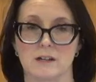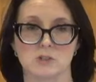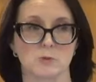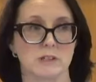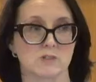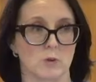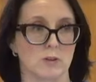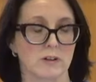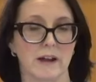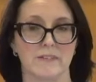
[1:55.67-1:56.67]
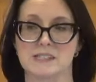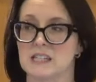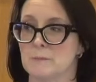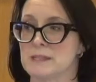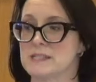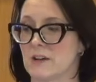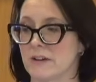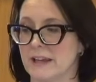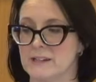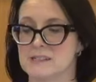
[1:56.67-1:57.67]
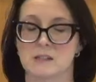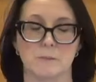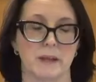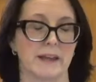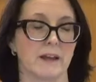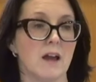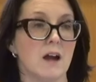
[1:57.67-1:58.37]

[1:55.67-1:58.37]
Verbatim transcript: Julie Droller and the team in Darien submitting